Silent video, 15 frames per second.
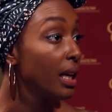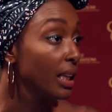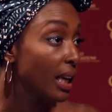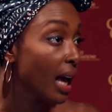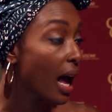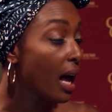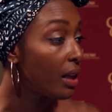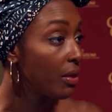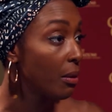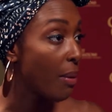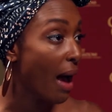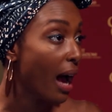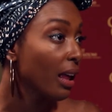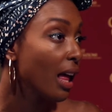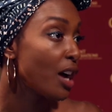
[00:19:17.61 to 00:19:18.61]
yeah, the
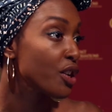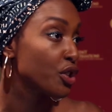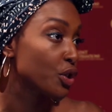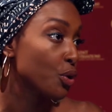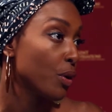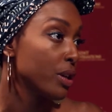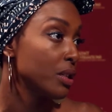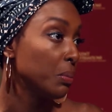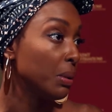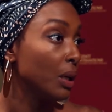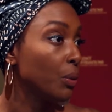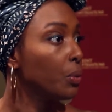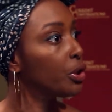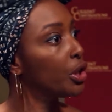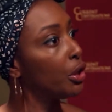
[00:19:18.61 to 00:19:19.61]
backlash is going to be,
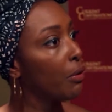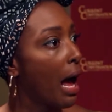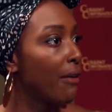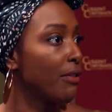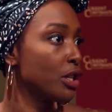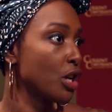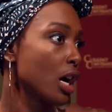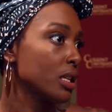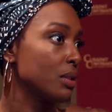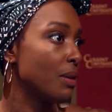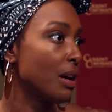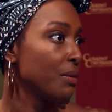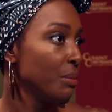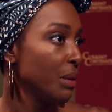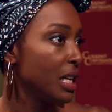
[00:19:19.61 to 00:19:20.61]
well, you haven't talked
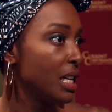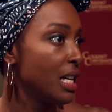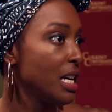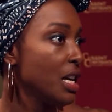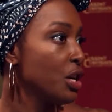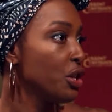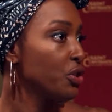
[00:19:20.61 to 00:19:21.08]
about me,